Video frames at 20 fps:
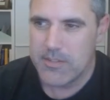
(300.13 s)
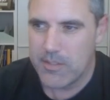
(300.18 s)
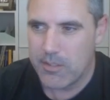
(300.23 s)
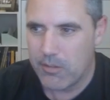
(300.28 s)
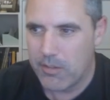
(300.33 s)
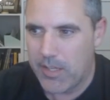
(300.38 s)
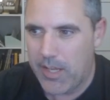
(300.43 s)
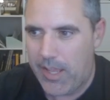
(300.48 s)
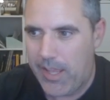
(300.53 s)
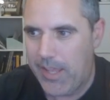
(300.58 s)
there
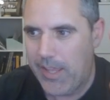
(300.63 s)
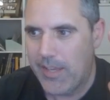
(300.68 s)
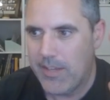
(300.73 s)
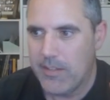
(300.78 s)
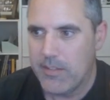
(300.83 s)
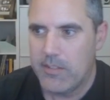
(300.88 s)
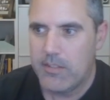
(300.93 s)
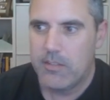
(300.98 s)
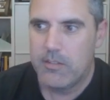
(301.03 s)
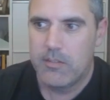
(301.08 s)
an
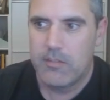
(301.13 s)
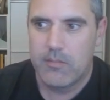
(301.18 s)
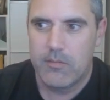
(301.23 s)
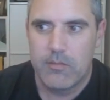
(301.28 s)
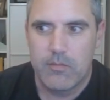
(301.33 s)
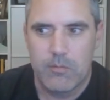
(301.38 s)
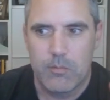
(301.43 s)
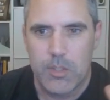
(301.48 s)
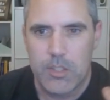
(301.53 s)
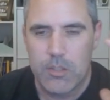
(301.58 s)
end?
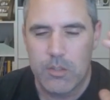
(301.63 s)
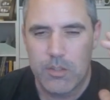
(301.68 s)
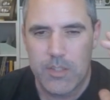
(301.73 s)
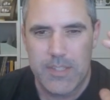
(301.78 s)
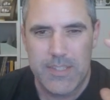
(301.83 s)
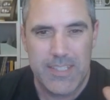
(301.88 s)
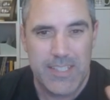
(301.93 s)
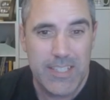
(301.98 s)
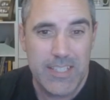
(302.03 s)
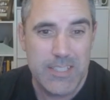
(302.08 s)
We know that
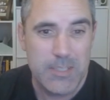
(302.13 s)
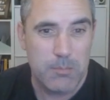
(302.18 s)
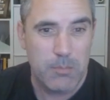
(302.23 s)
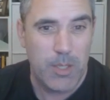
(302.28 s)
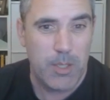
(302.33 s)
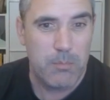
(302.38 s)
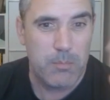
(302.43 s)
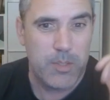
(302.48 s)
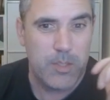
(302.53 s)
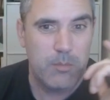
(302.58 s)
the ends
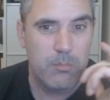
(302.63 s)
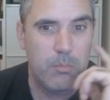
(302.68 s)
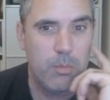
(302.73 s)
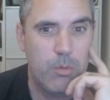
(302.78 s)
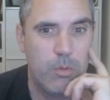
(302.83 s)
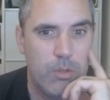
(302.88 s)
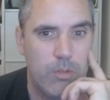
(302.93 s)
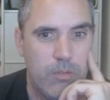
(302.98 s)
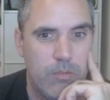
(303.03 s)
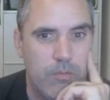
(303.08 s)
might be
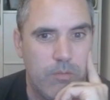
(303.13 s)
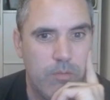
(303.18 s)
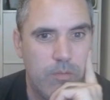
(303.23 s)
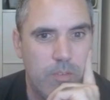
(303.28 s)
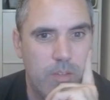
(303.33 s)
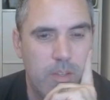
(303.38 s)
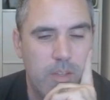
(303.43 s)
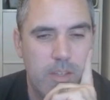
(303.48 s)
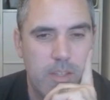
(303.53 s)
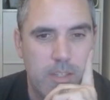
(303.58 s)
important.
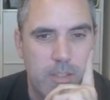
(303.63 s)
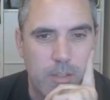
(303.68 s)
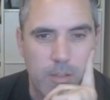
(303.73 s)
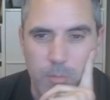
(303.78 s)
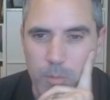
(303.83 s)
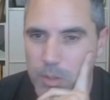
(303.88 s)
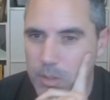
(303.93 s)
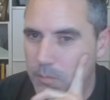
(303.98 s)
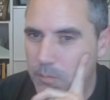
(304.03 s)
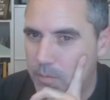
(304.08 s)
And
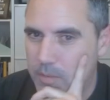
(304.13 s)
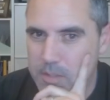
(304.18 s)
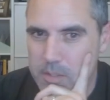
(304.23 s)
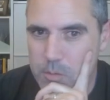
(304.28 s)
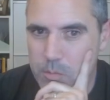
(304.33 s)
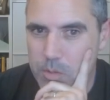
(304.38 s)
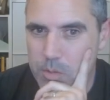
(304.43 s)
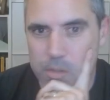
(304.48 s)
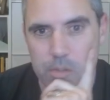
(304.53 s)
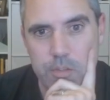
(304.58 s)
we're going to find the
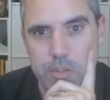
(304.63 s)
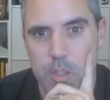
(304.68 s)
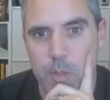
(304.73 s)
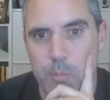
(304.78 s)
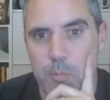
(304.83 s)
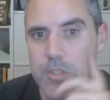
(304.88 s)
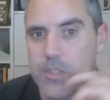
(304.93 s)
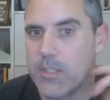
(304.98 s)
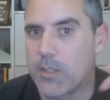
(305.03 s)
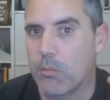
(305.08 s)
critical
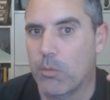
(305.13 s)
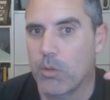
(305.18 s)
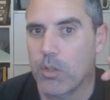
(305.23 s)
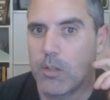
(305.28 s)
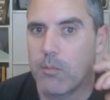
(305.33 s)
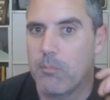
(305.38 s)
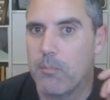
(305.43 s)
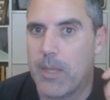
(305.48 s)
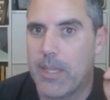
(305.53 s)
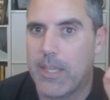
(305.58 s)
numbers, and then we're
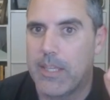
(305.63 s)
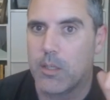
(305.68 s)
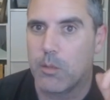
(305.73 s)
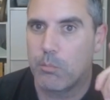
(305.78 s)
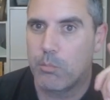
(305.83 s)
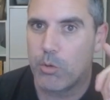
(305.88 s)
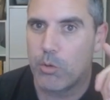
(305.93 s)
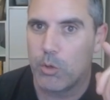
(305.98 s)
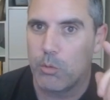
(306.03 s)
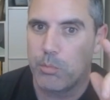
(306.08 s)
going to make
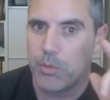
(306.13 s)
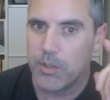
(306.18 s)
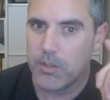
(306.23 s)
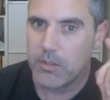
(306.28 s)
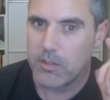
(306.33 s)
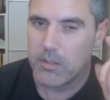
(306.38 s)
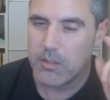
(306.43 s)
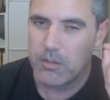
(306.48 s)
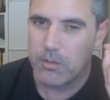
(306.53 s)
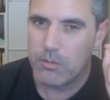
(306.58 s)
appropriate
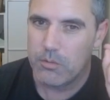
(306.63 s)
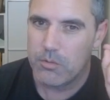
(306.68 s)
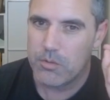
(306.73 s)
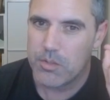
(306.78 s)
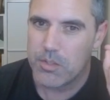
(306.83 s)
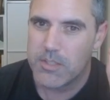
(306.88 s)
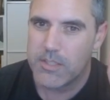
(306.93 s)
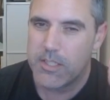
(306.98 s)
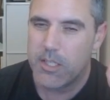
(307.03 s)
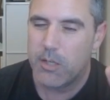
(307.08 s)

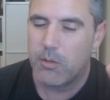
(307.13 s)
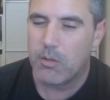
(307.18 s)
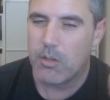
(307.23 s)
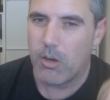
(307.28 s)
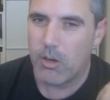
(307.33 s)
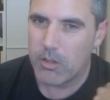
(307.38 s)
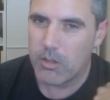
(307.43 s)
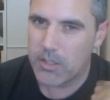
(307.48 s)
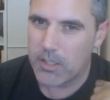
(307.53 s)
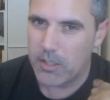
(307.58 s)
conclusions. Now, in
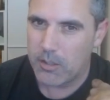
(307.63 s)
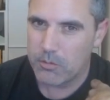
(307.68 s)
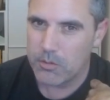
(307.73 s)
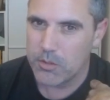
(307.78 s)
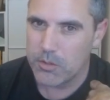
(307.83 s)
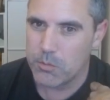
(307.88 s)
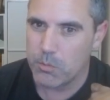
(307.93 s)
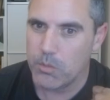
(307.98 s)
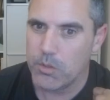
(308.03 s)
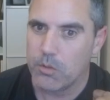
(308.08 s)
our
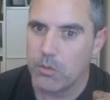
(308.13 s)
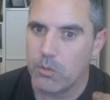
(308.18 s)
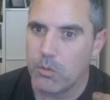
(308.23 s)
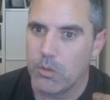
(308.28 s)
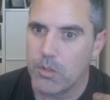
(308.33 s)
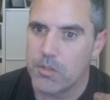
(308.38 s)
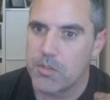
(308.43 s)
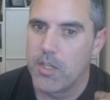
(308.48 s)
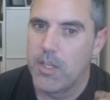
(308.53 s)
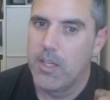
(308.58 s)
Calculus 1
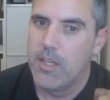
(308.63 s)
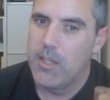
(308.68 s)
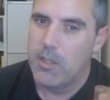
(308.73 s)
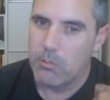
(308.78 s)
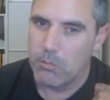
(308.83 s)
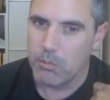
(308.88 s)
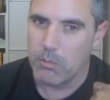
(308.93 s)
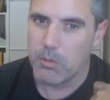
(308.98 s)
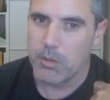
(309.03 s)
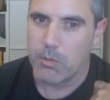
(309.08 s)
course,
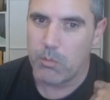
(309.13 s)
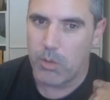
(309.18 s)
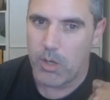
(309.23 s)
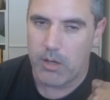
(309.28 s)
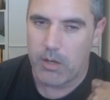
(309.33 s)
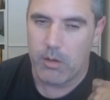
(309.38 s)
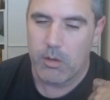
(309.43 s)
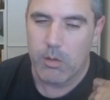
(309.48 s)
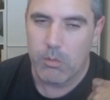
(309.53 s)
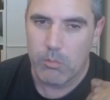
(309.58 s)
we
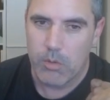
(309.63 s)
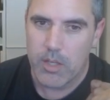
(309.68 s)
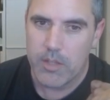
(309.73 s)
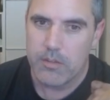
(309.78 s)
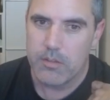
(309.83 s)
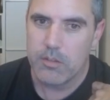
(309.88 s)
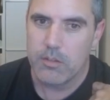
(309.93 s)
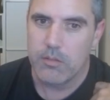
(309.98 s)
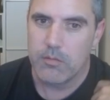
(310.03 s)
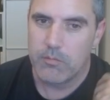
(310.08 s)
require a
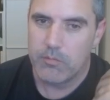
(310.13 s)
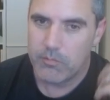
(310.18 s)
rather